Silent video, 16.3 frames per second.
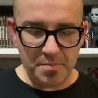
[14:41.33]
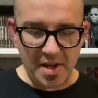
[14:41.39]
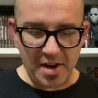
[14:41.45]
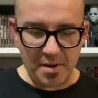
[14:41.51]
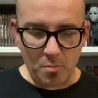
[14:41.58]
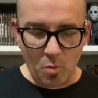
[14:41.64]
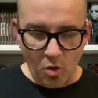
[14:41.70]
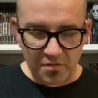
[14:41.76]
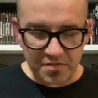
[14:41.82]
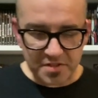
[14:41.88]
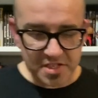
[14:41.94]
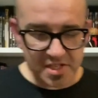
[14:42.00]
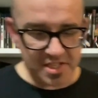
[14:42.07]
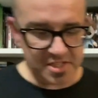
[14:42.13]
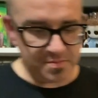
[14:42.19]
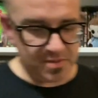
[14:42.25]

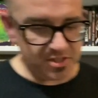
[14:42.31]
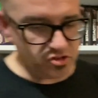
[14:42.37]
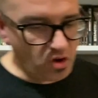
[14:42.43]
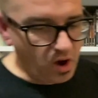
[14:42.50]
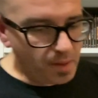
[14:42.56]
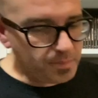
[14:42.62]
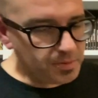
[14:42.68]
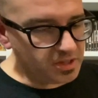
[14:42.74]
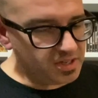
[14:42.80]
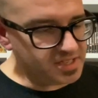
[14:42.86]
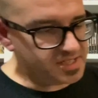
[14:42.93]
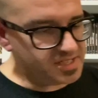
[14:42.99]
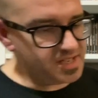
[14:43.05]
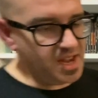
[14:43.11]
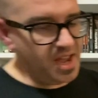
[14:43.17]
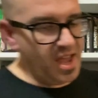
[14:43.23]
Metamorphosis,
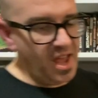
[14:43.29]
Metropolis,